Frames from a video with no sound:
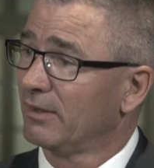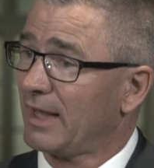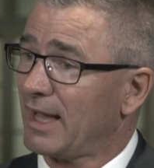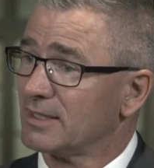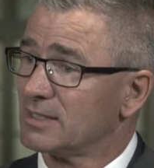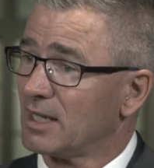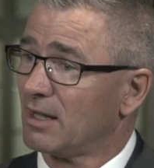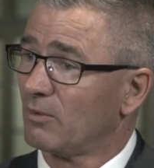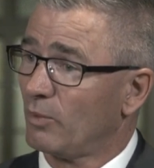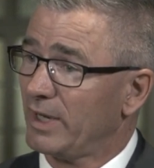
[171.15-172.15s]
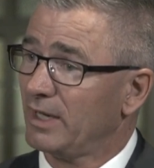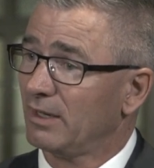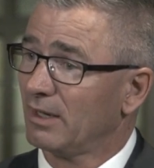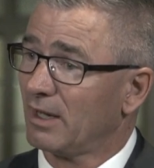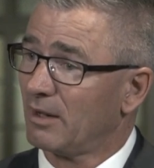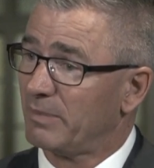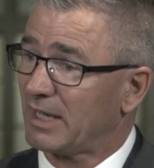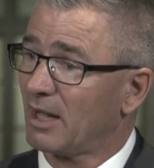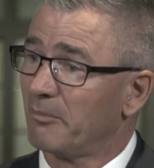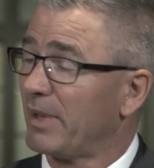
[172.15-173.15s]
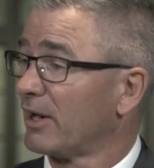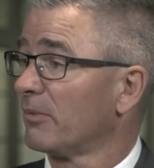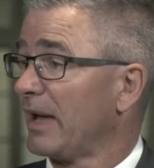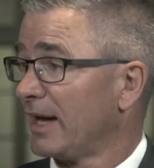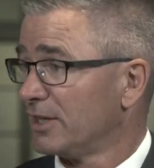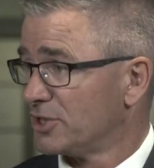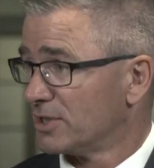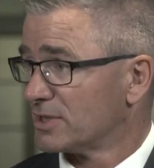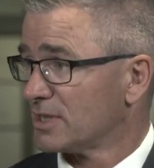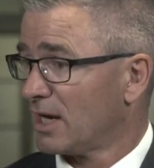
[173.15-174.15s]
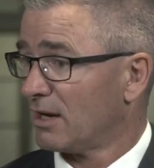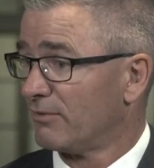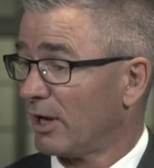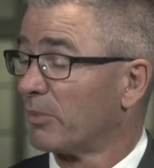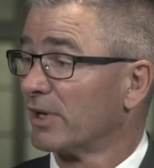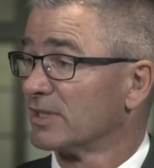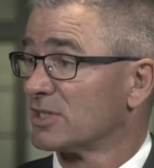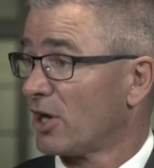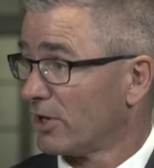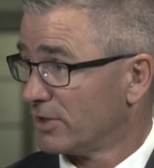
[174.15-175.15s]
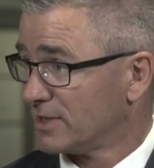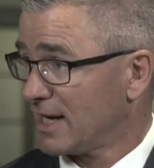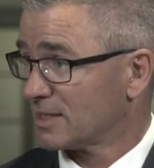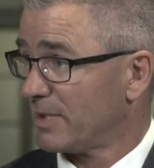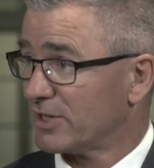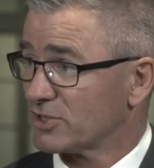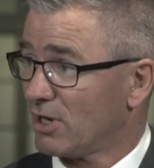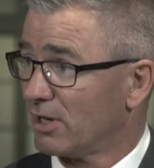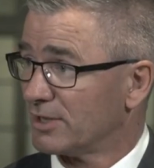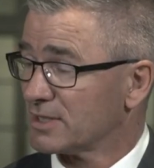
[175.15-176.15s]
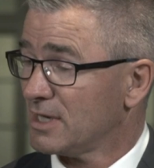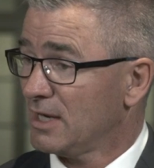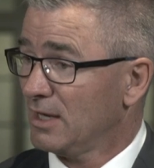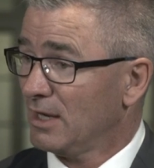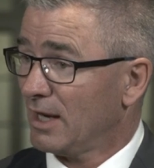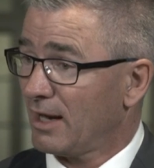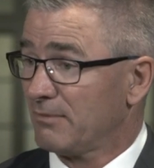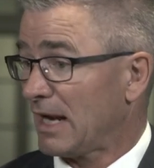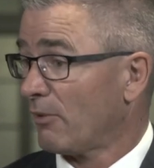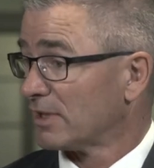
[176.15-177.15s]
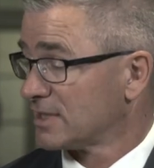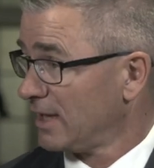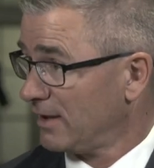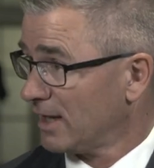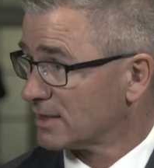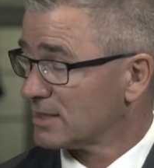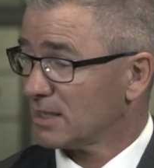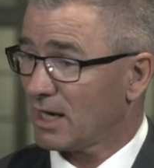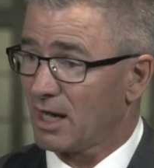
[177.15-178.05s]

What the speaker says: that we become better managers of Alberta's hard-earned taxpayers' dollars. Now, I'll say this.